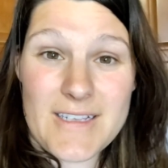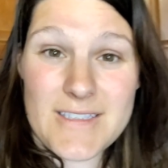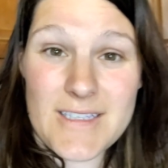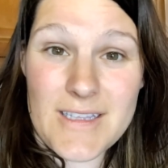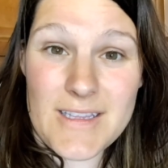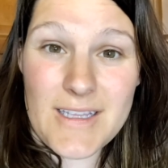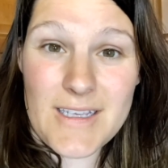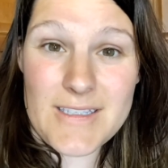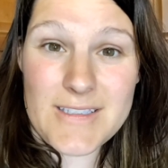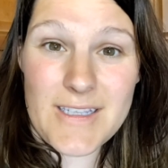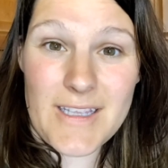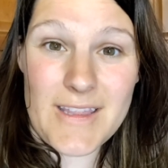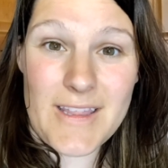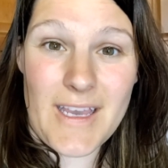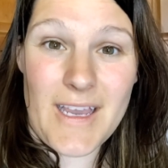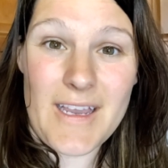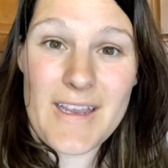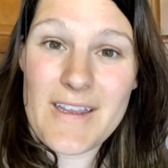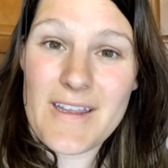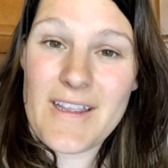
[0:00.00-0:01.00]
and things like
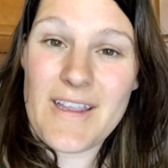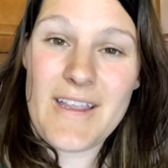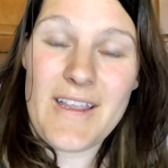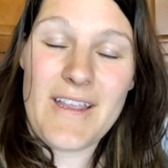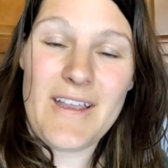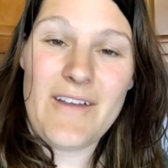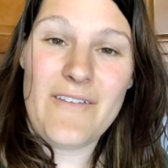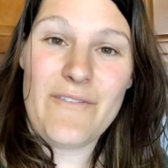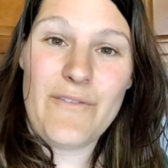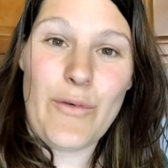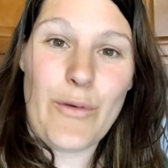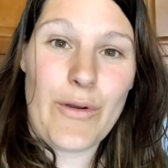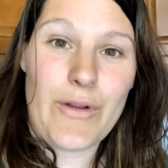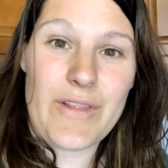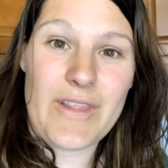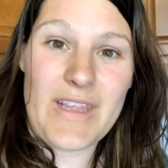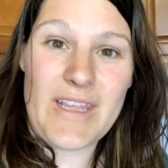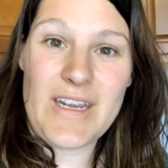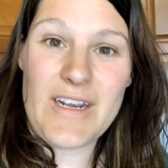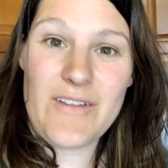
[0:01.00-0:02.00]
that for
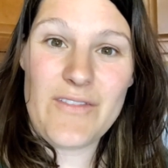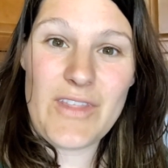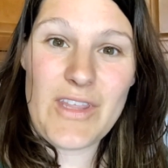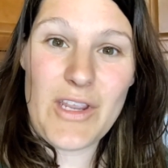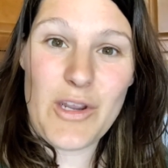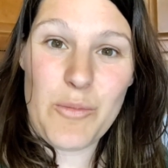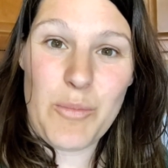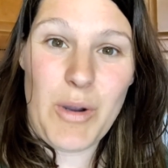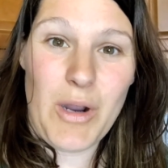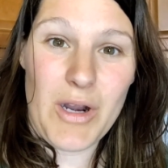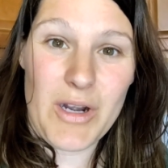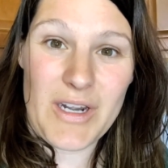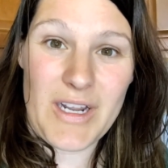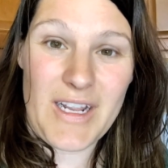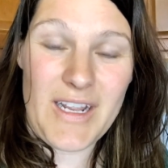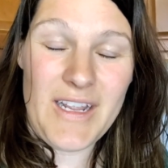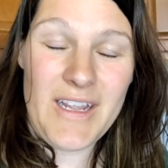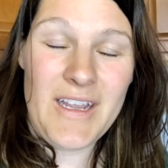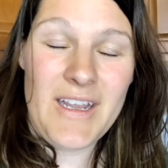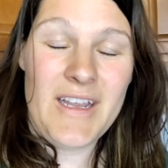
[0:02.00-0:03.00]
the end of the year party,
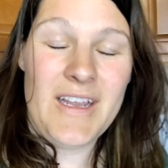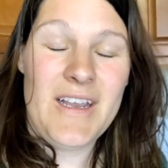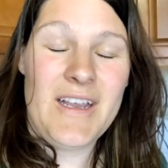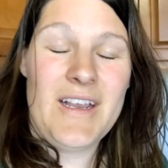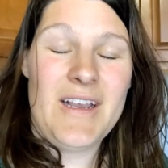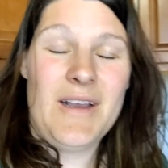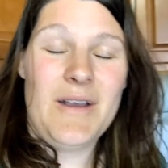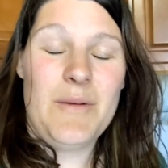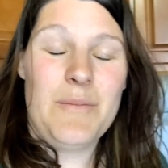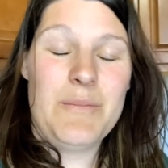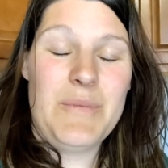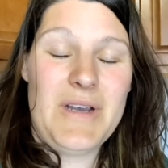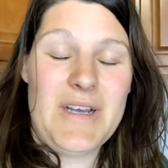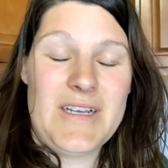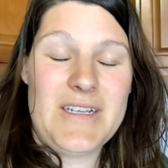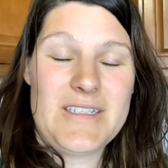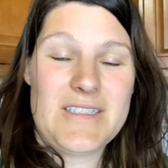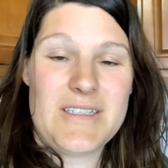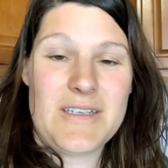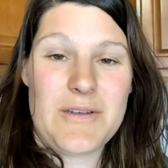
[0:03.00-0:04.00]

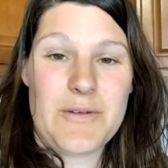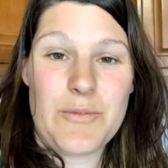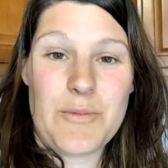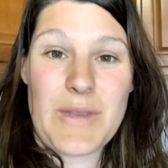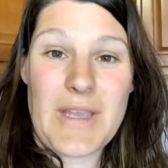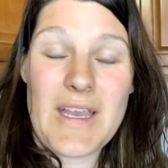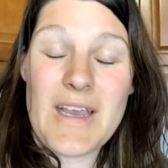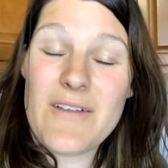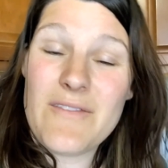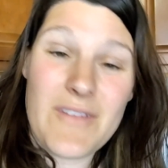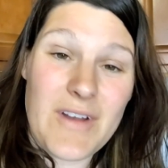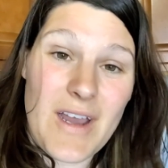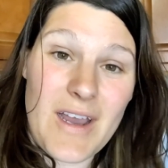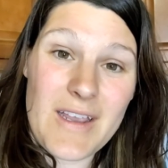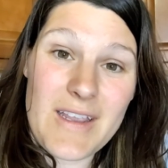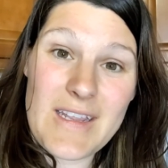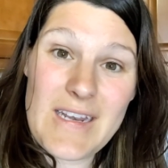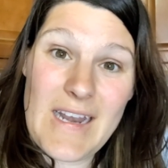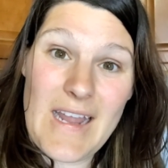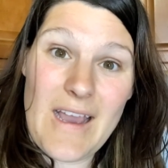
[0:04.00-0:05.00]
but we have not
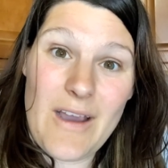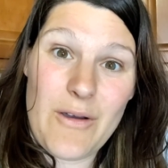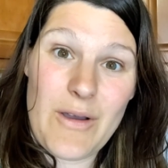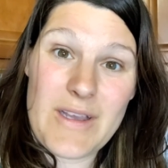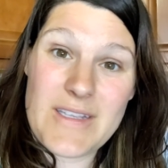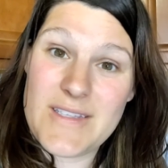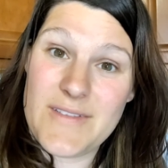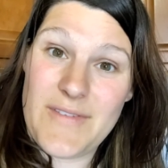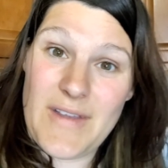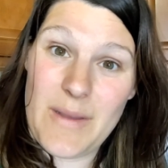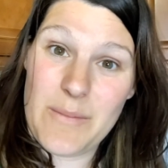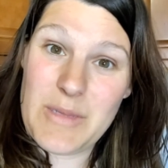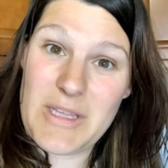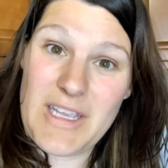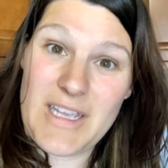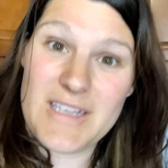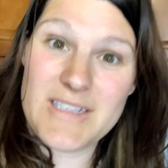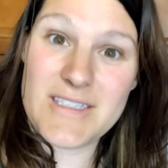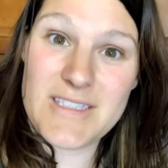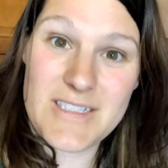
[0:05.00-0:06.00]
eaten out as a family
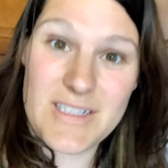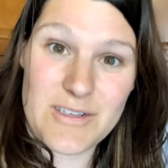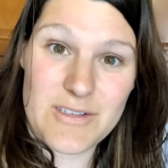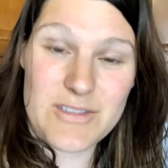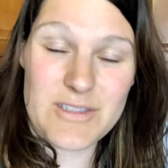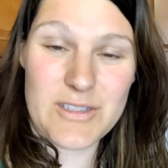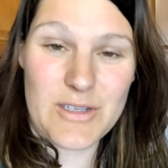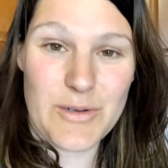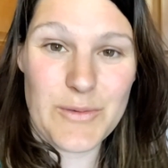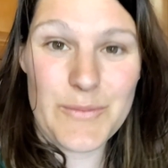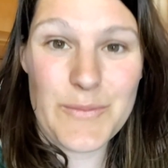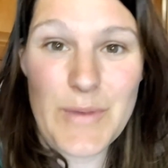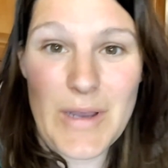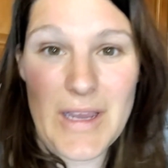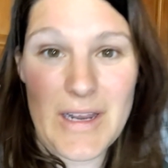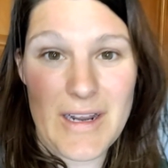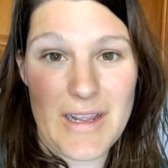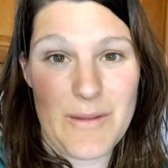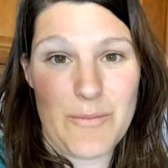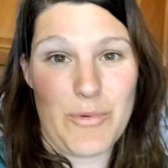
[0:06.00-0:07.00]
yet still. So,
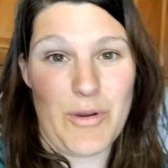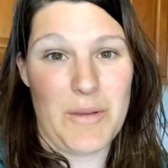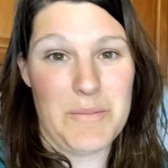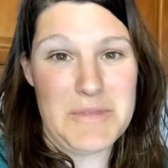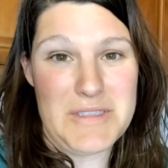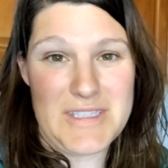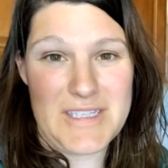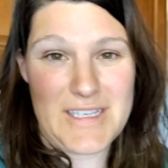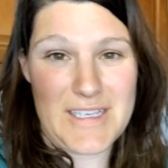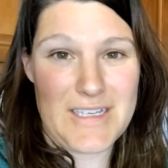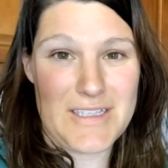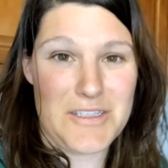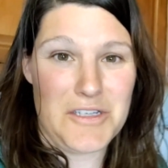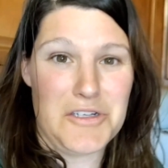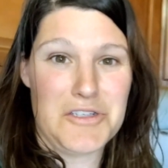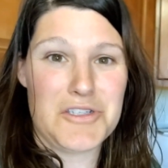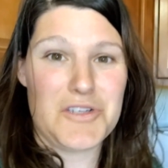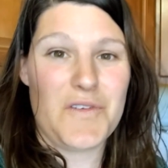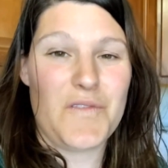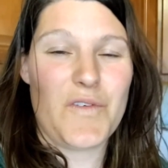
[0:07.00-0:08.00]
and I promised the kids
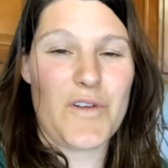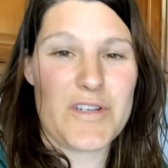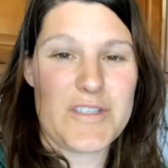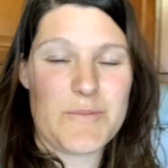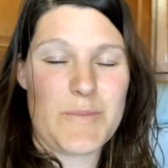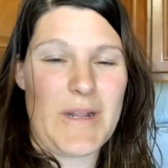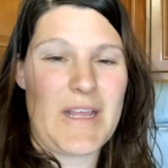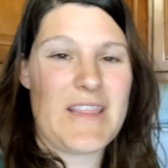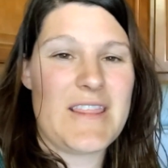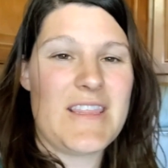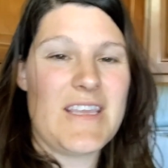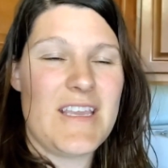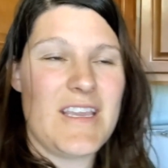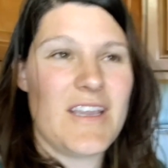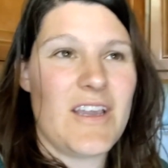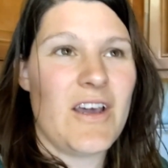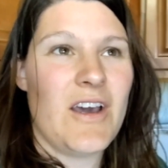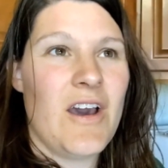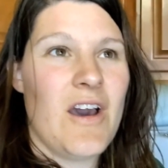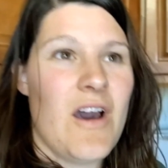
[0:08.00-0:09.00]
on June 1st, but I
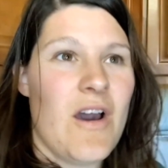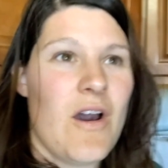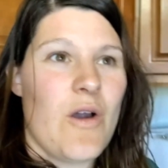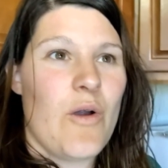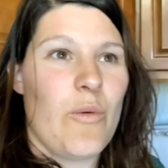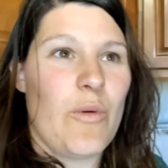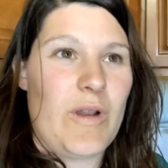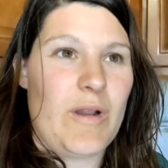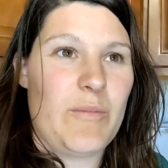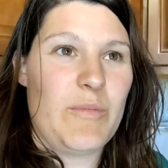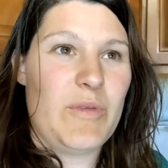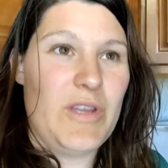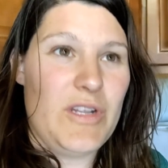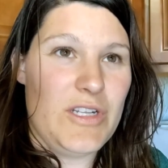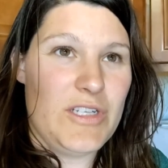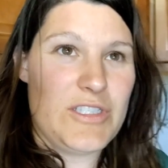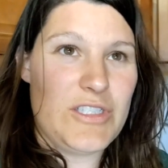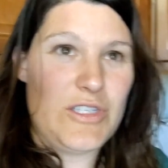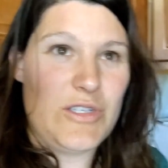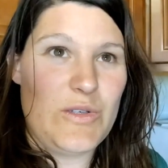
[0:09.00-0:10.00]
think what I'm gonna
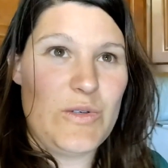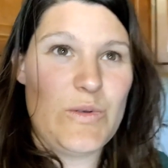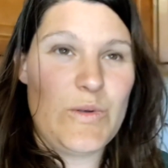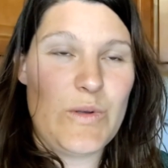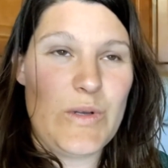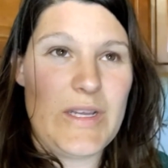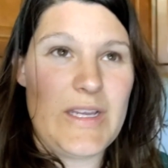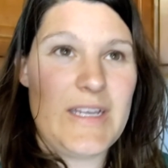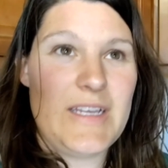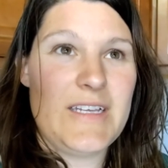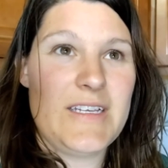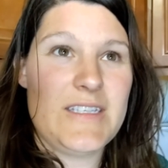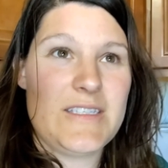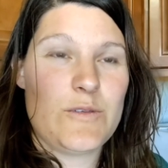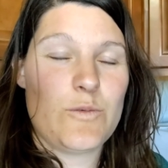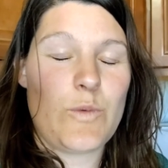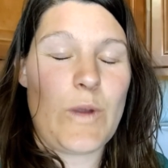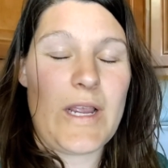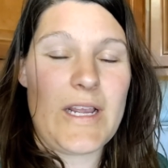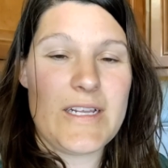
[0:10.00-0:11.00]
do is
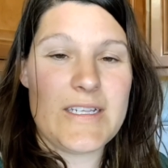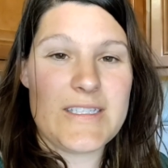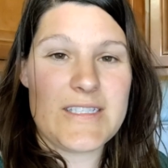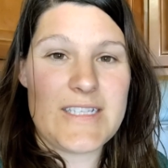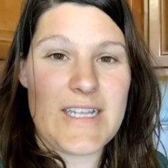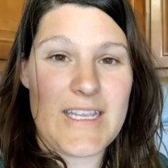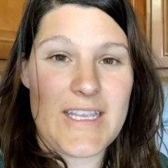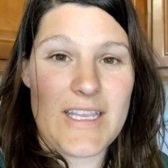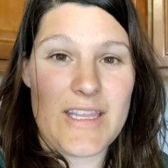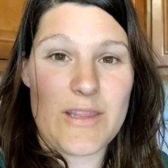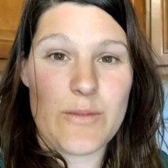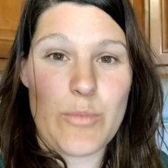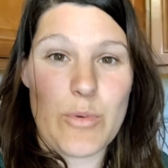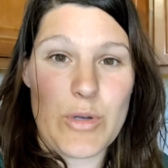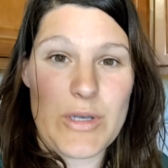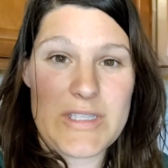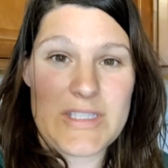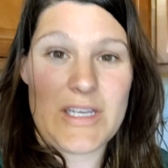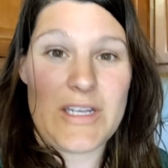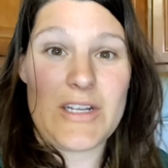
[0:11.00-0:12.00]
Ryan's taking the
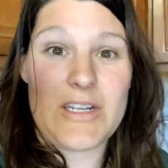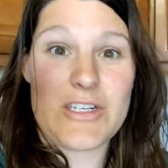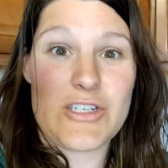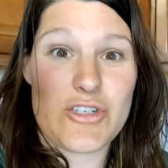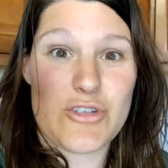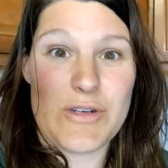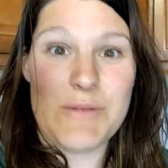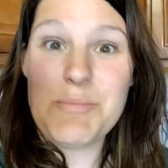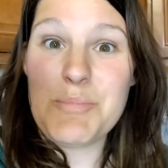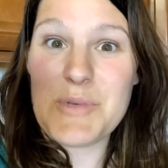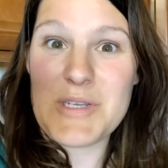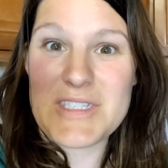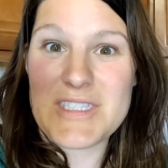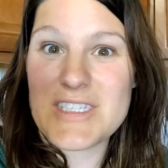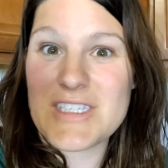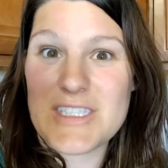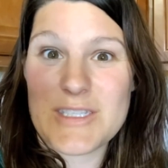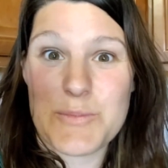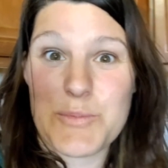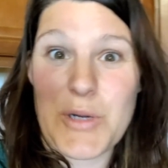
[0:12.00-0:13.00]
boys on a trip. It's a
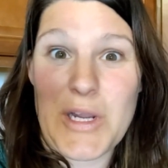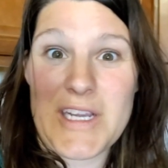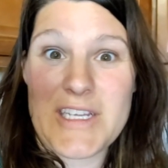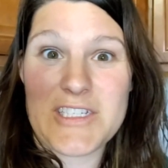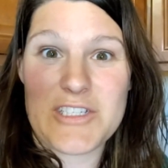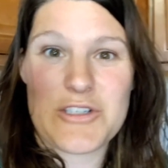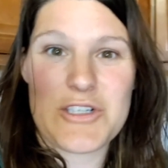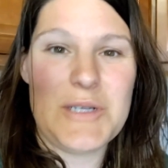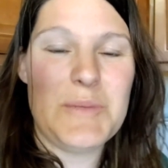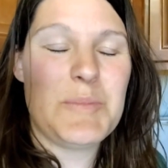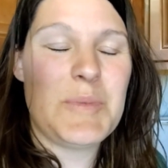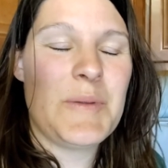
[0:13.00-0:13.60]
surprise trip.